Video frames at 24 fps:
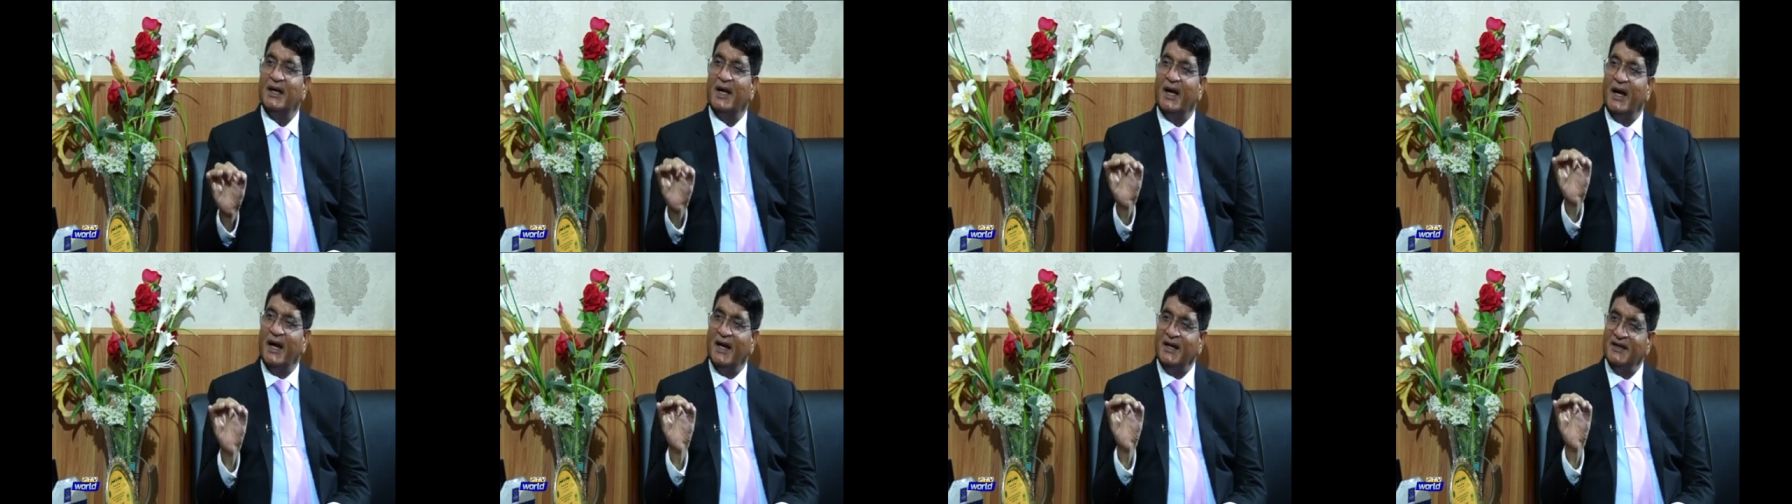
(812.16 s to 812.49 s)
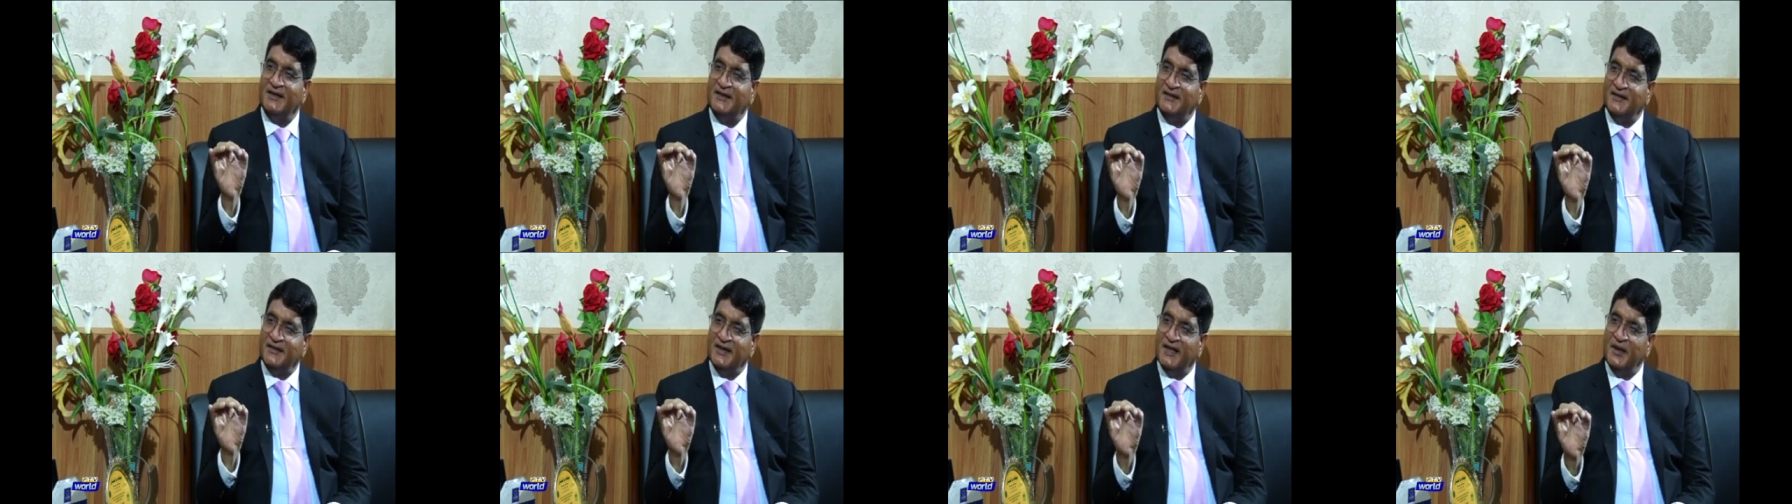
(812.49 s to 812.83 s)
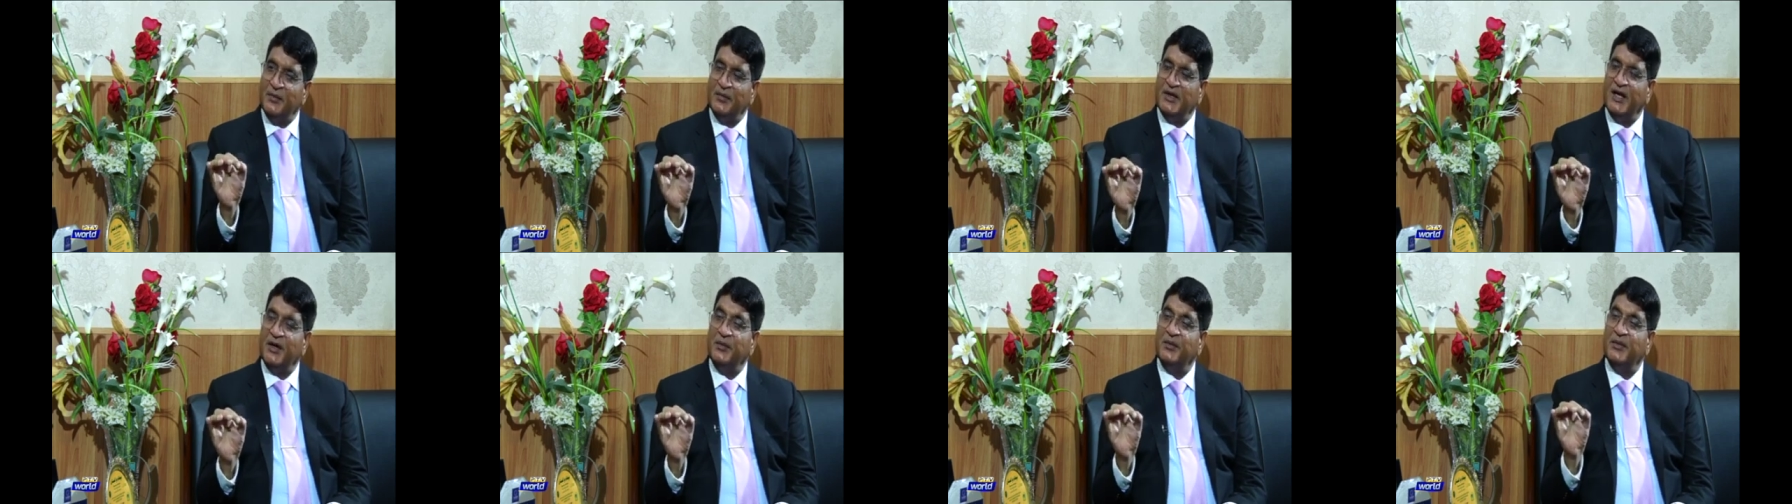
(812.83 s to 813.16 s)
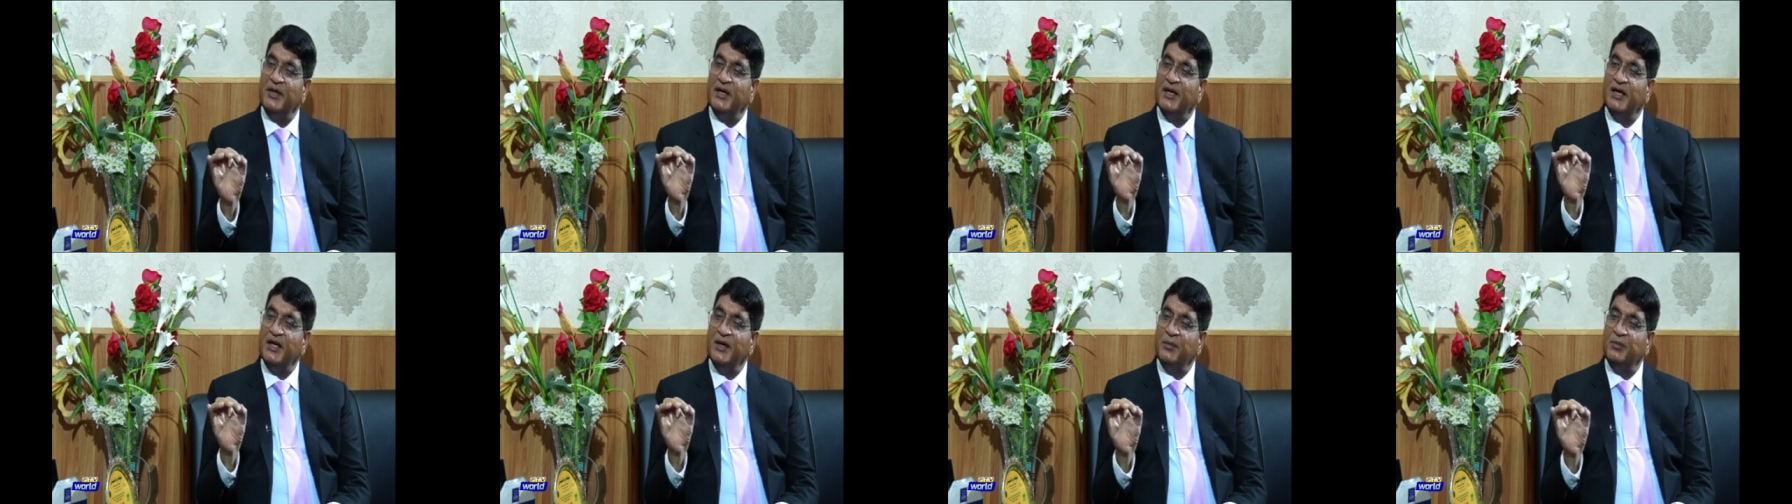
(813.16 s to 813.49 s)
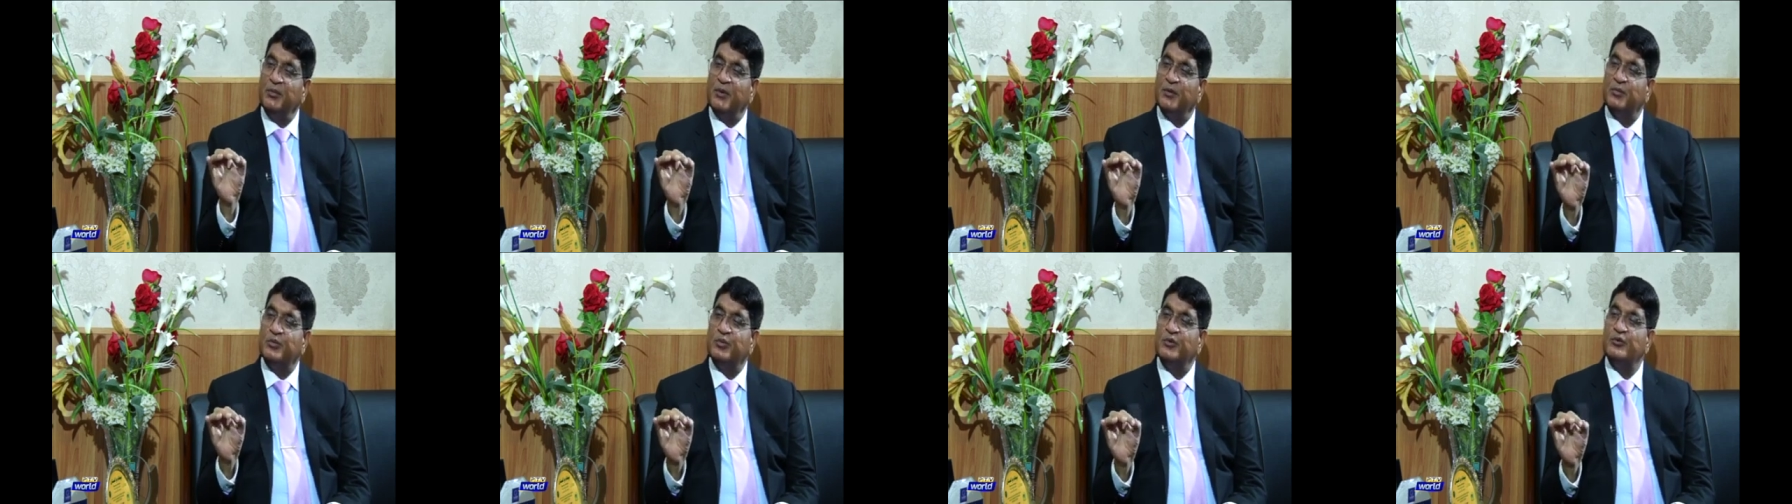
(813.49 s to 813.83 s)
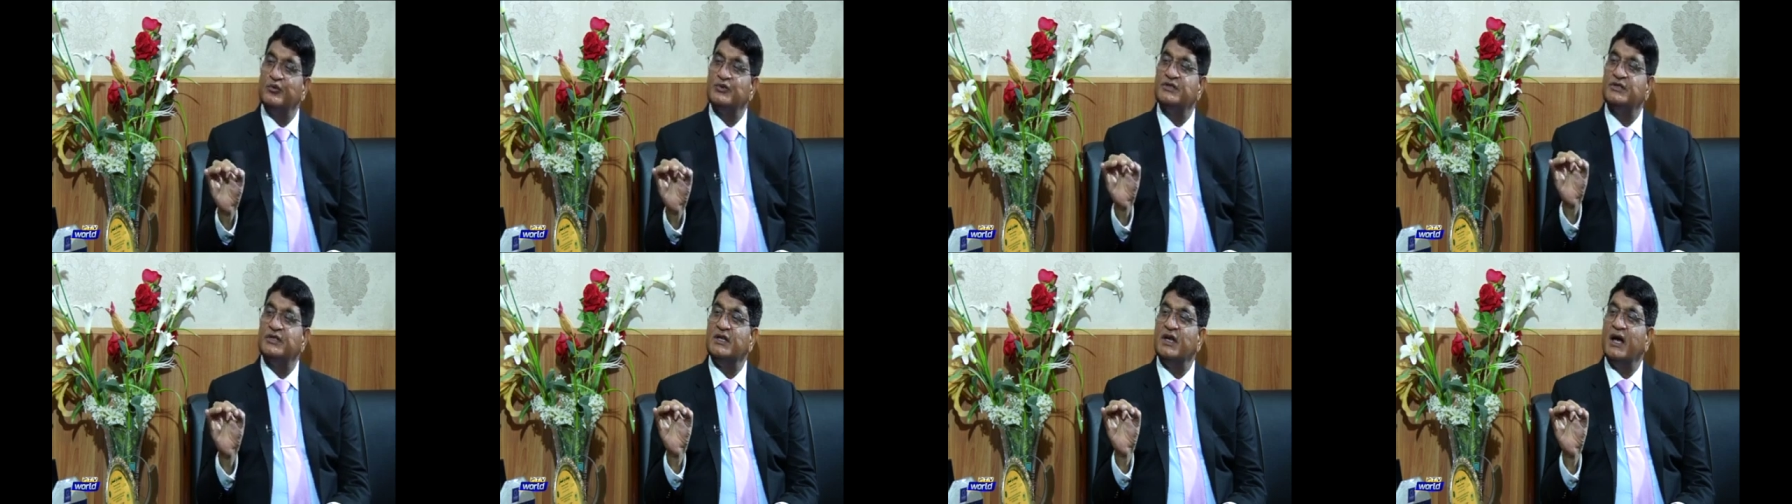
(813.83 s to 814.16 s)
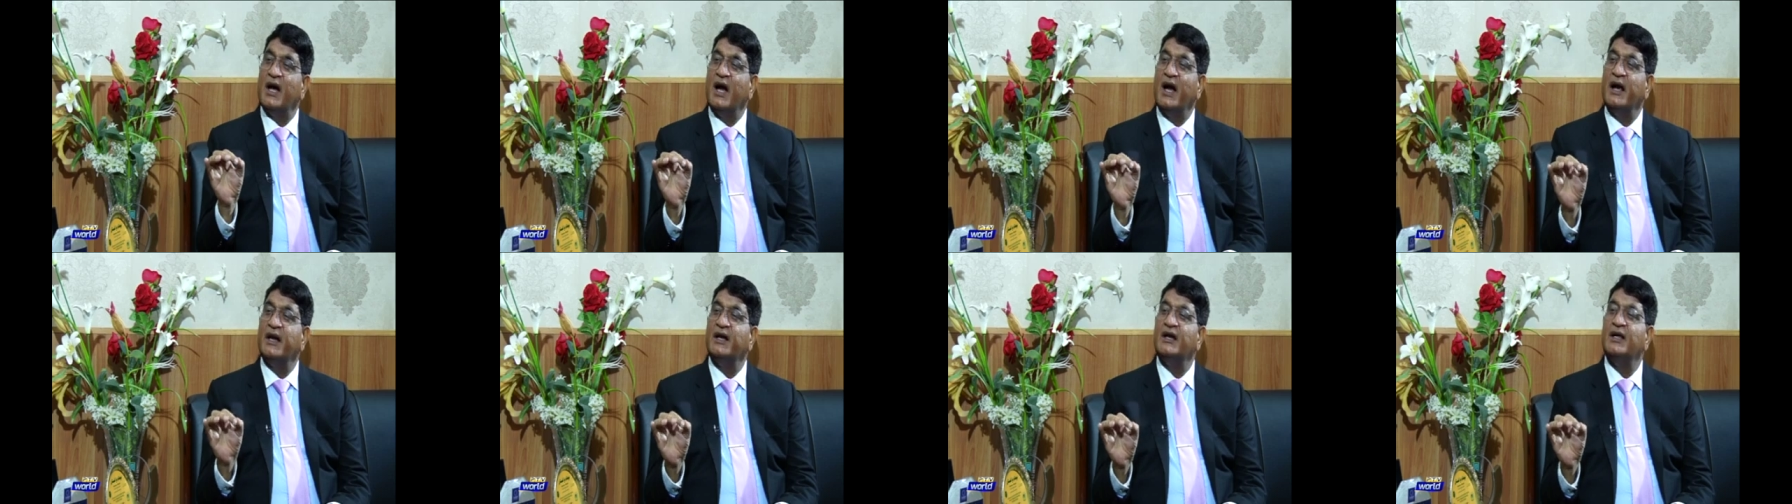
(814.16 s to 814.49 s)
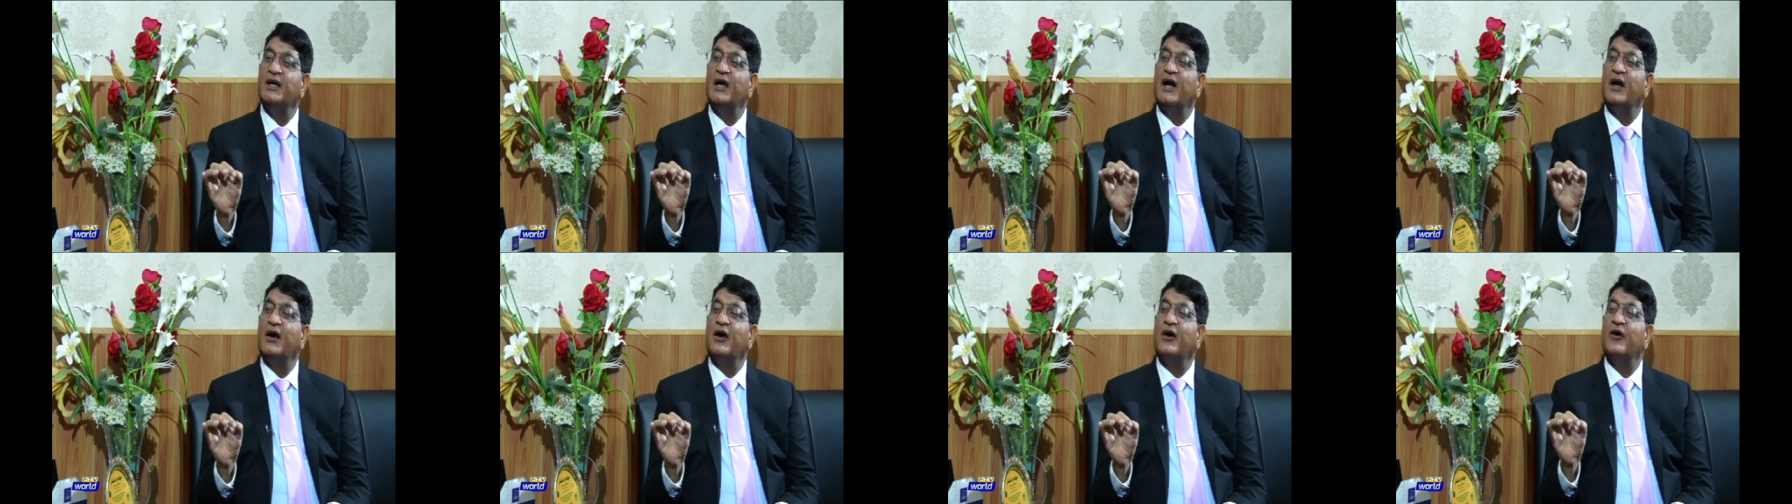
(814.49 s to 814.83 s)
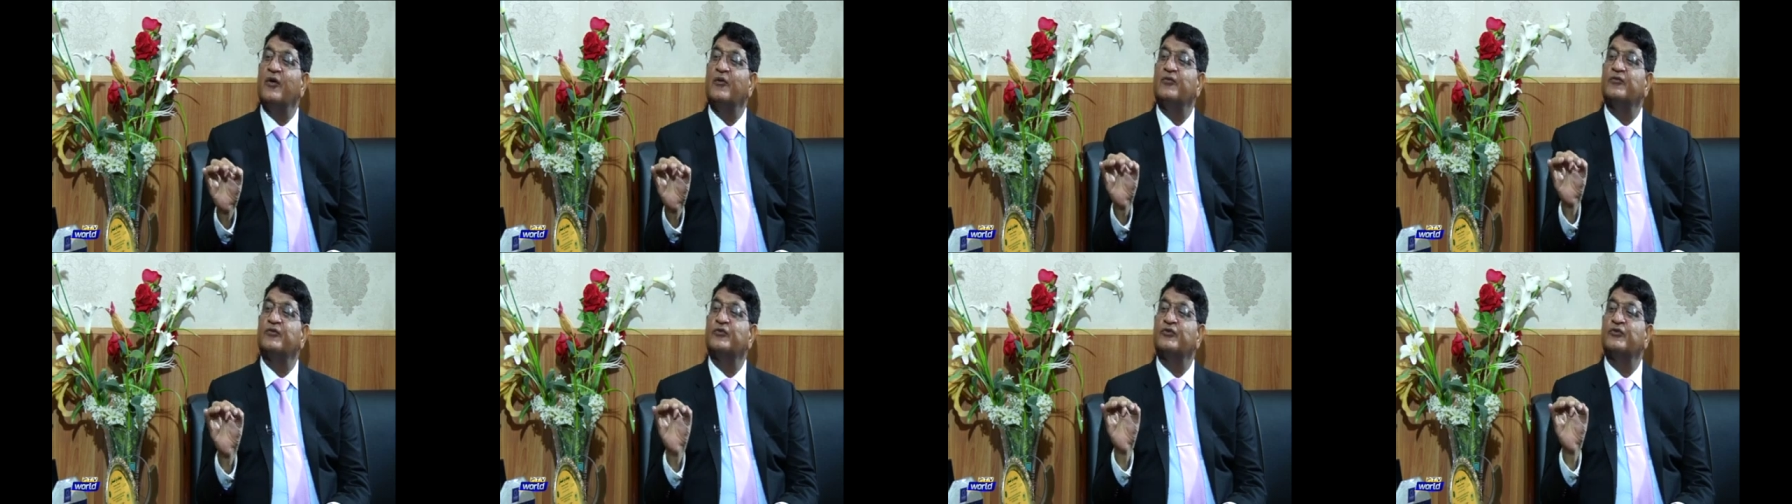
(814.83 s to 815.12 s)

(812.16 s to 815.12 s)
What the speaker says: at the same time he proposed the idea of